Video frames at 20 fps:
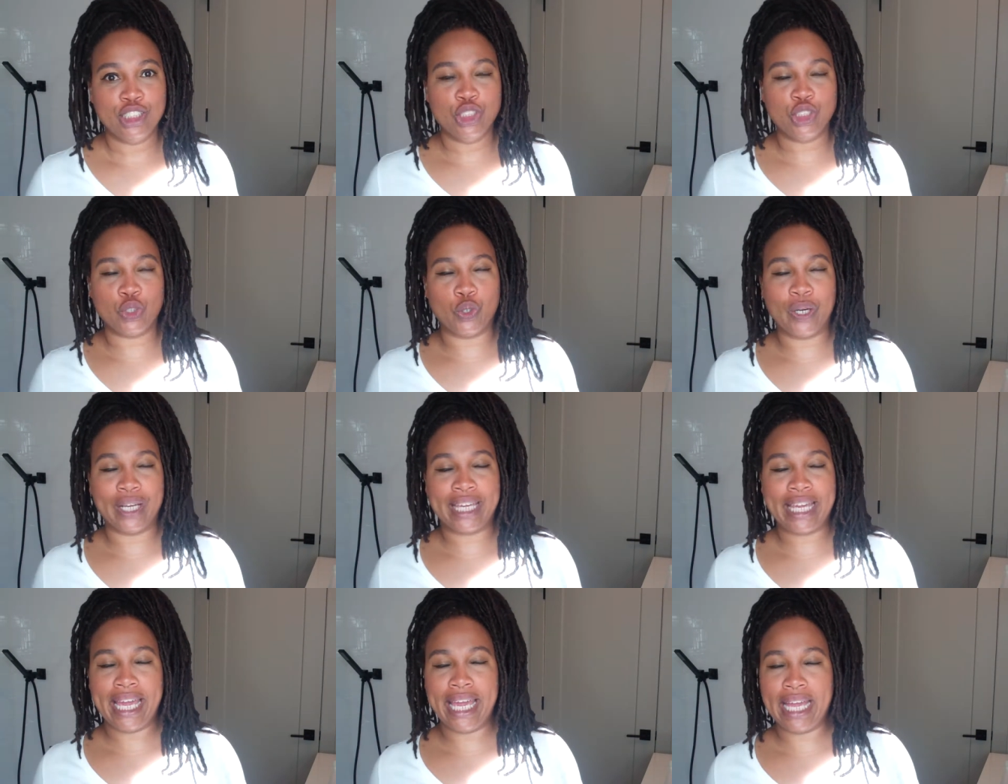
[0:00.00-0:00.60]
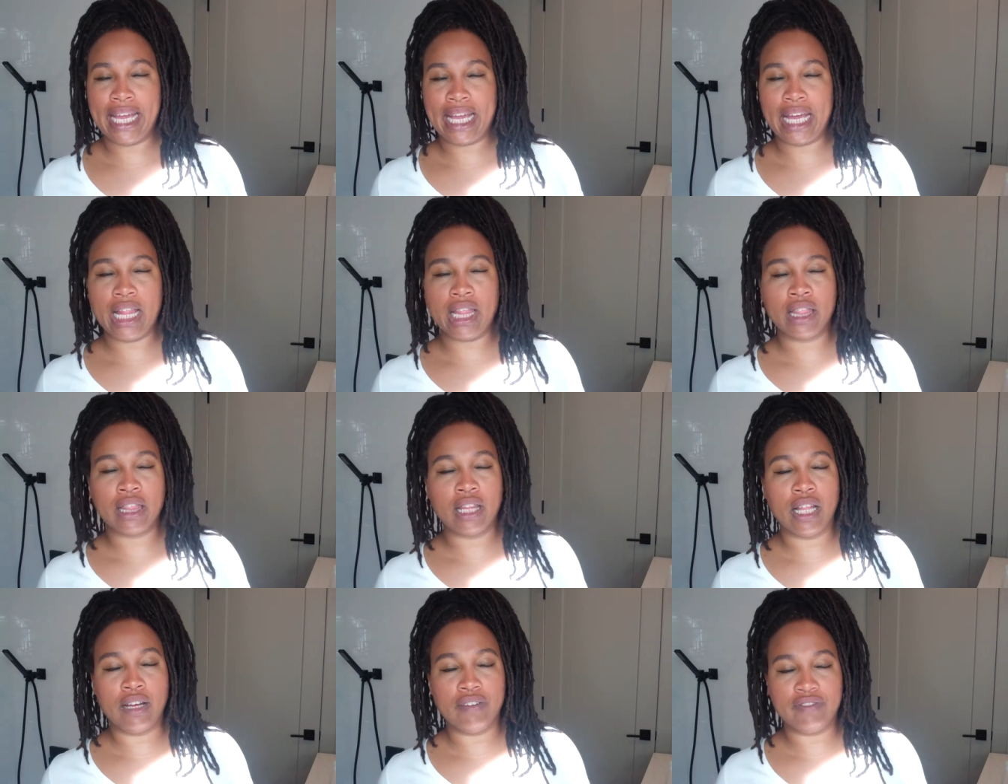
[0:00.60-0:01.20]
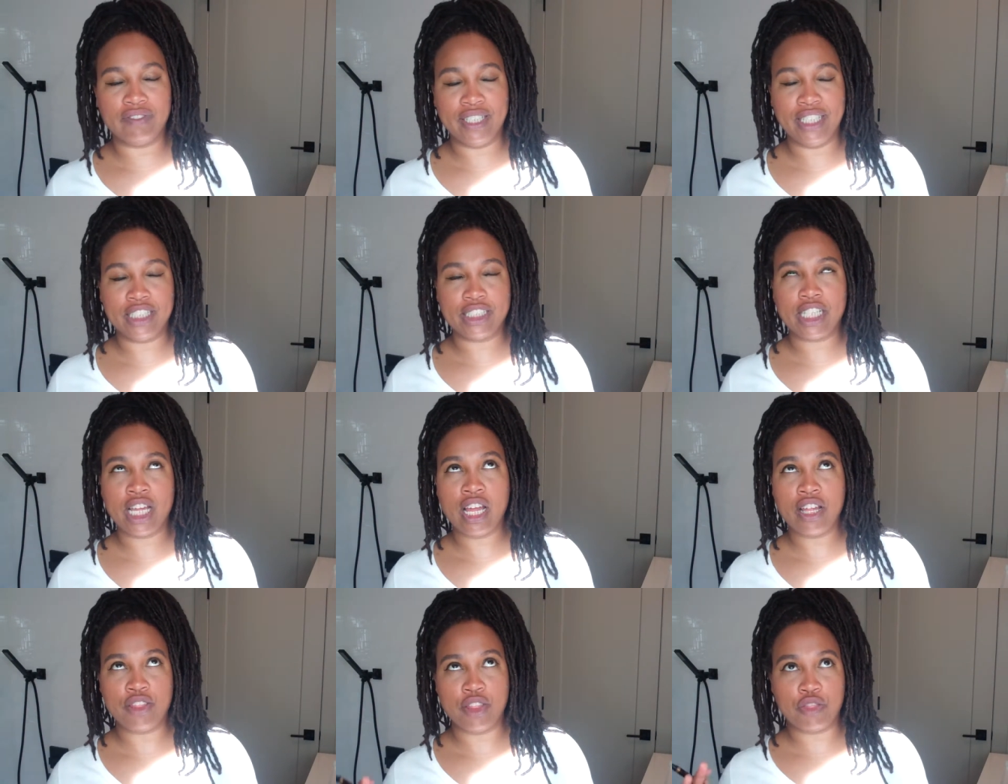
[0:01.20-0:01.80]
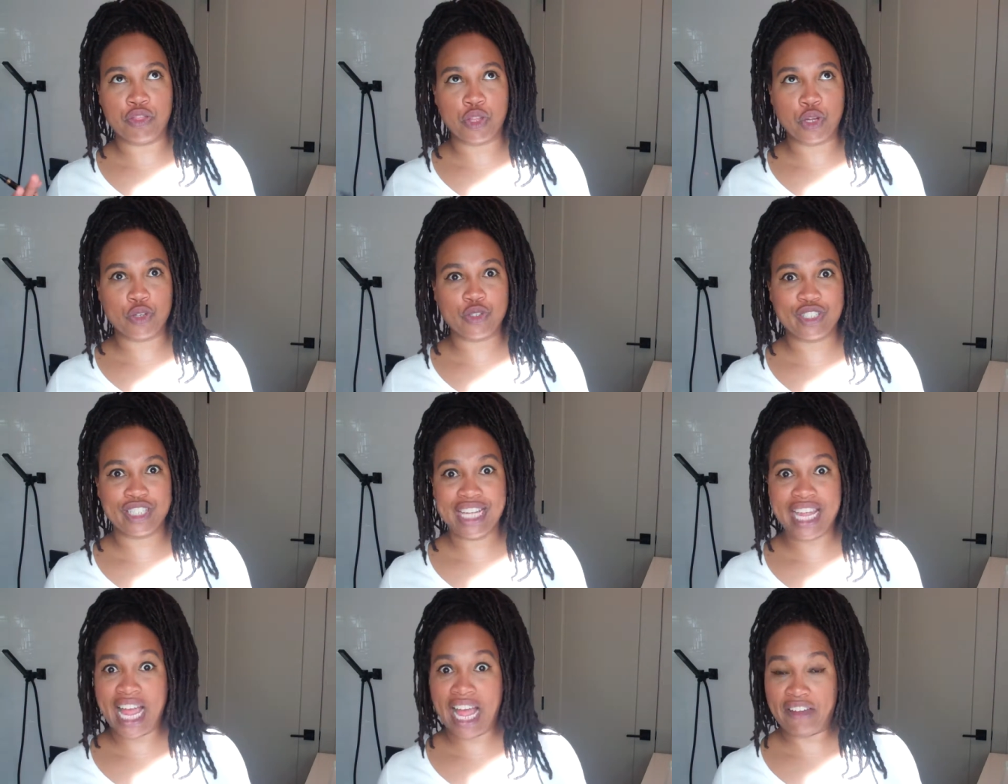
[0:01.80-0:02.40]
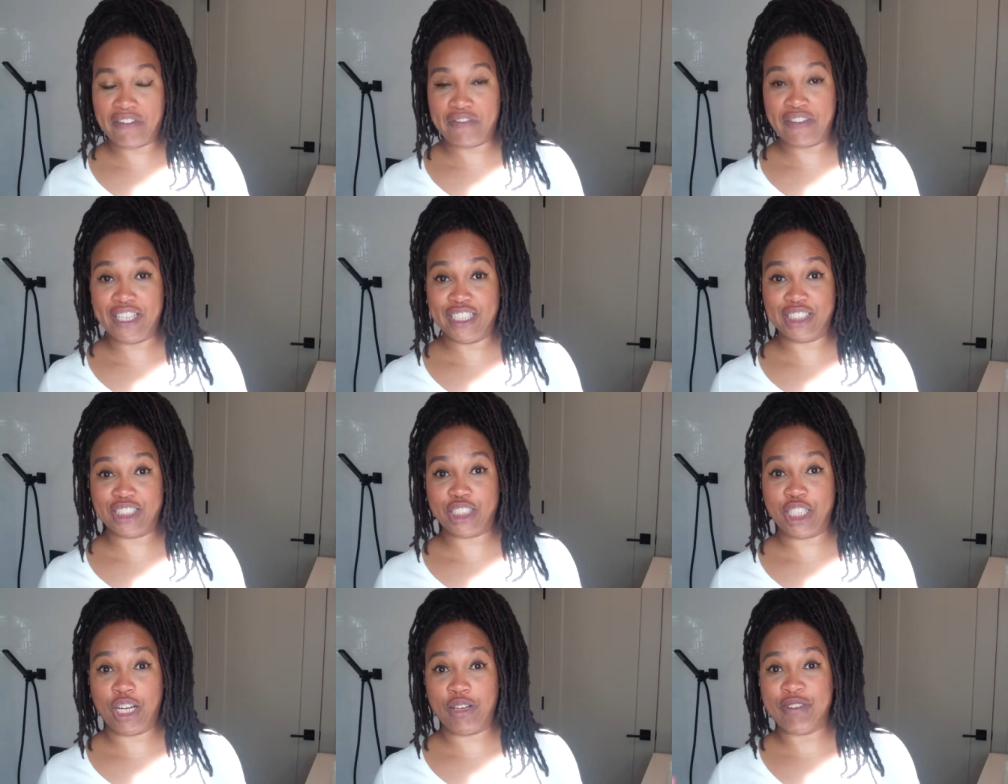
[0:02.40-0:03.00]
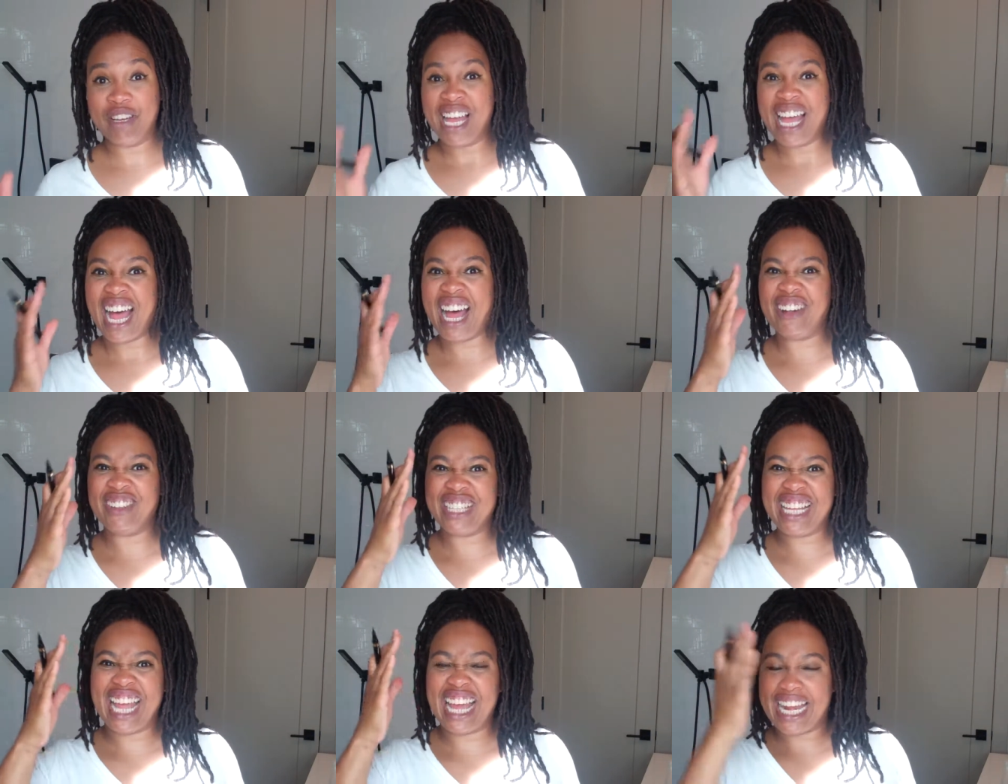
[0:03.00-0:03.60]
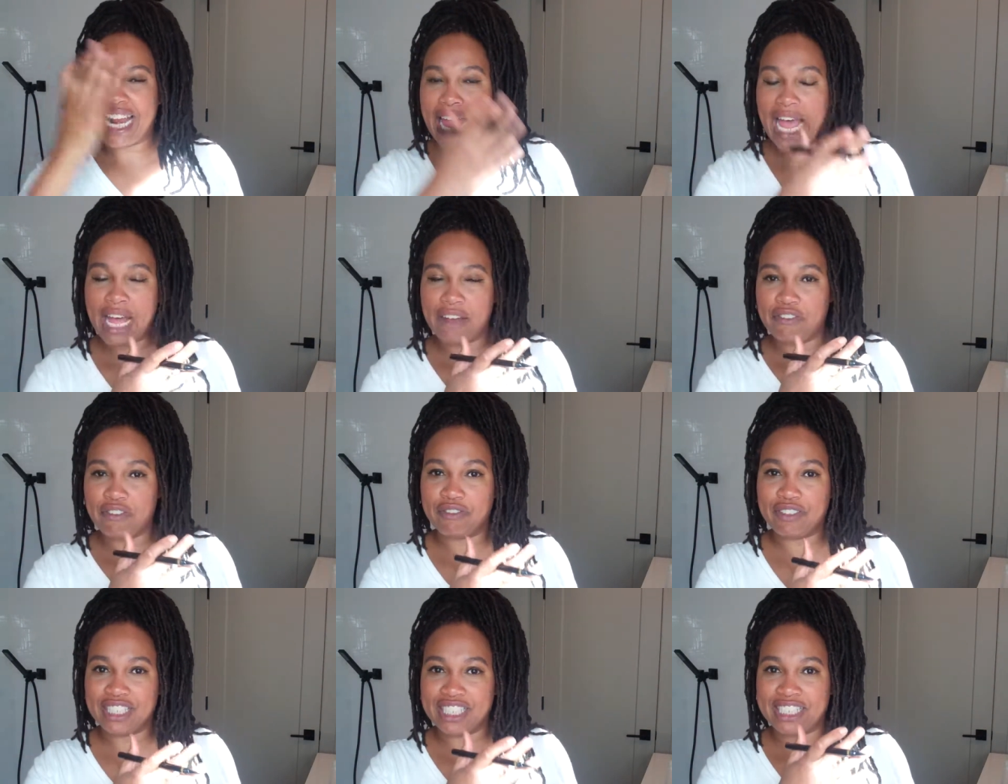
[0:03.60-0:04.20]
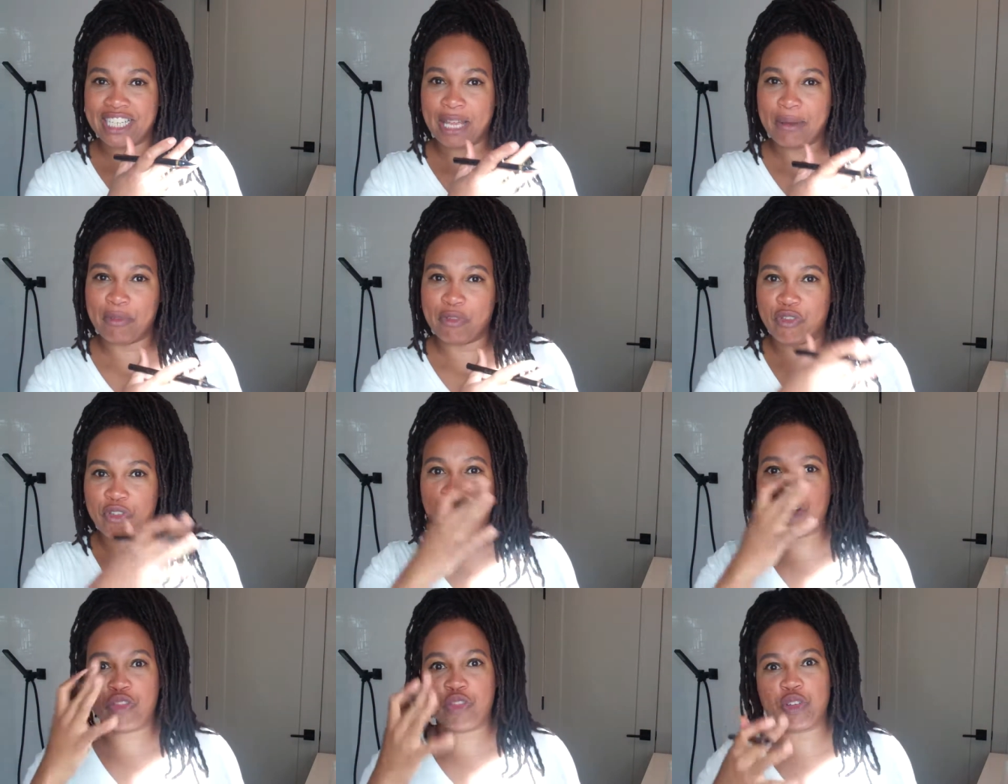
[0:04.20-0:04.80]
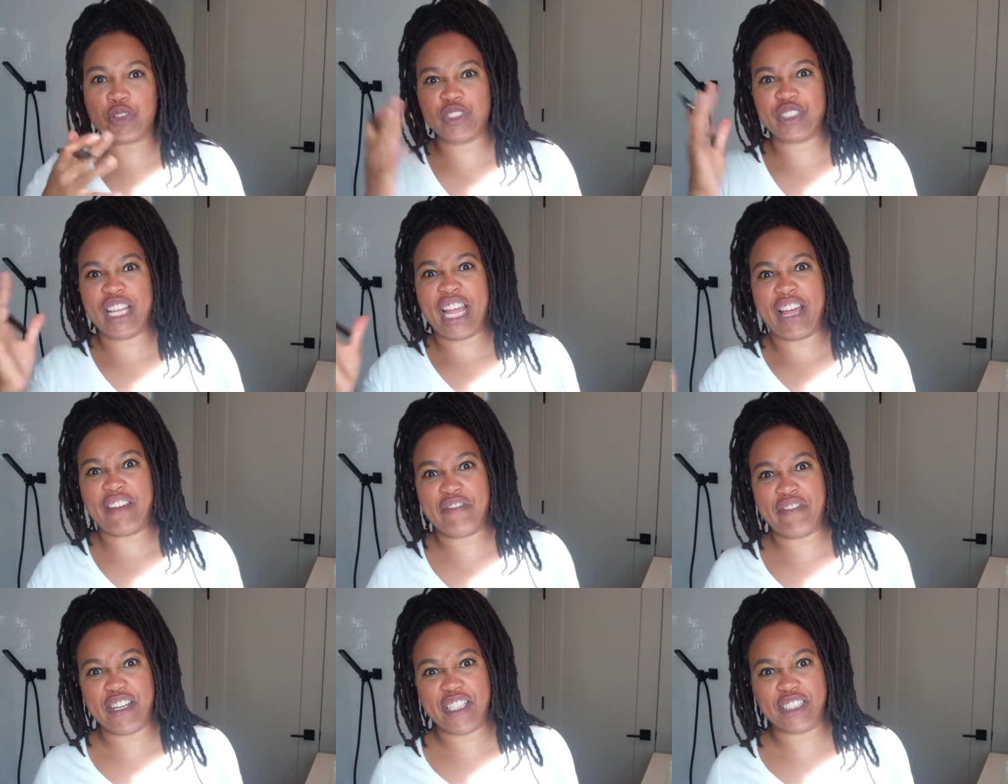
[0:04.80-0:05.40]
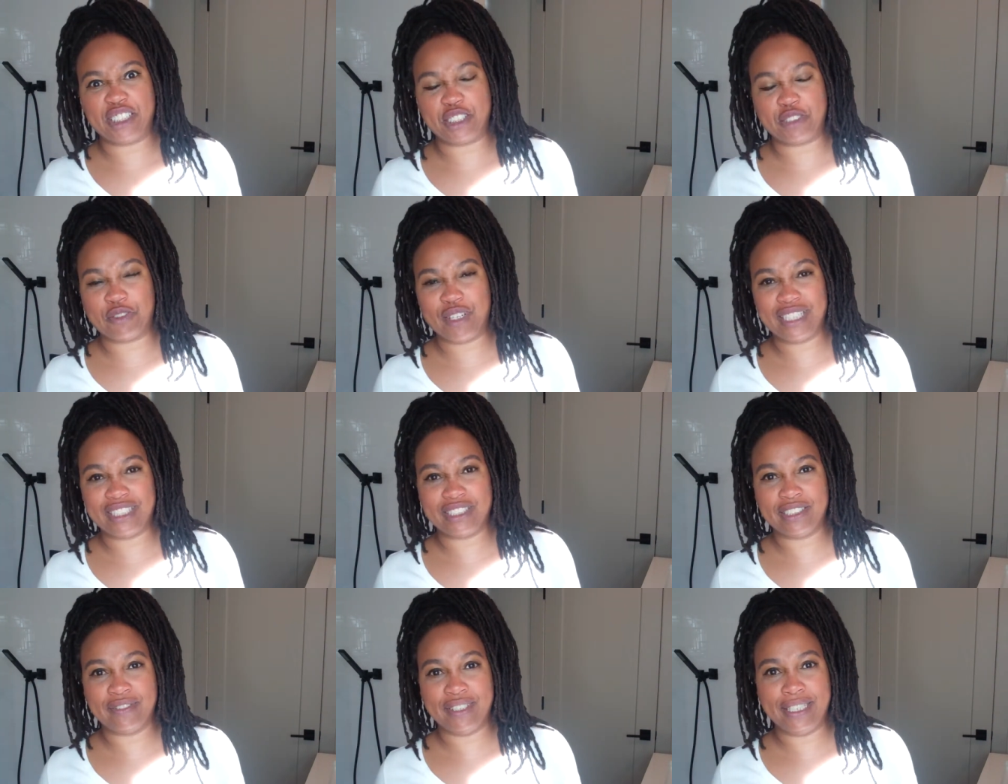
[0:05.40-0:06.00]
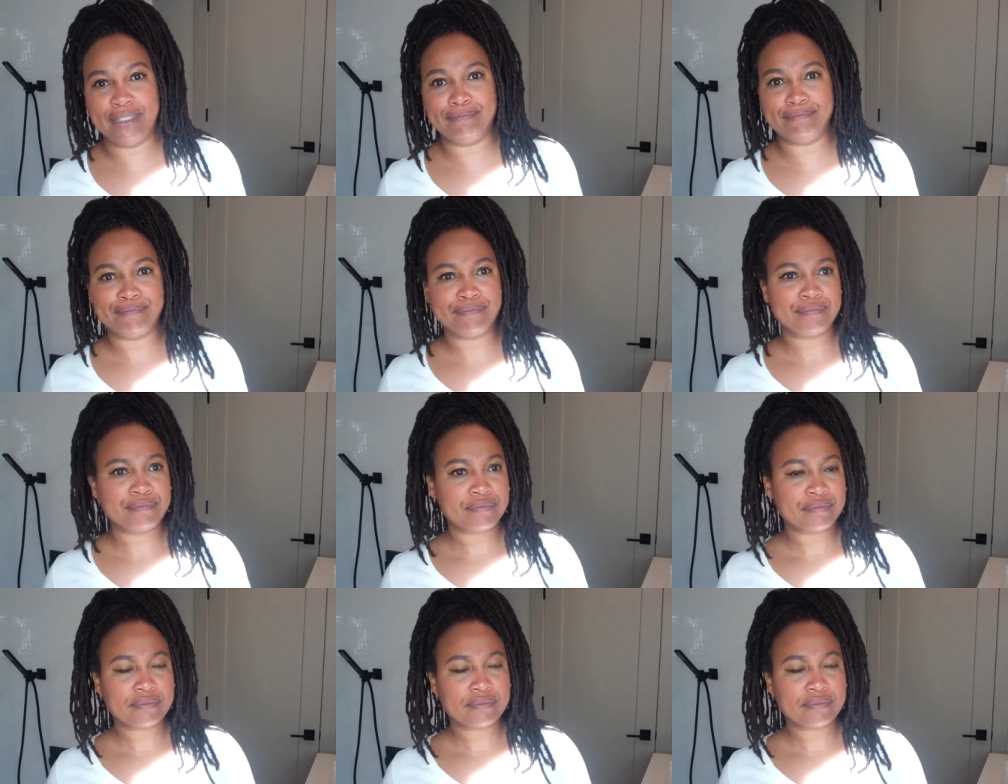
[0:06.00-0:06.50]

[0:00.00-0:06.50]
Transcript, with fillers: joy cake, loved it. And Thursday I finished up. I only had half of it the day before. Thursday I finished the rest of it.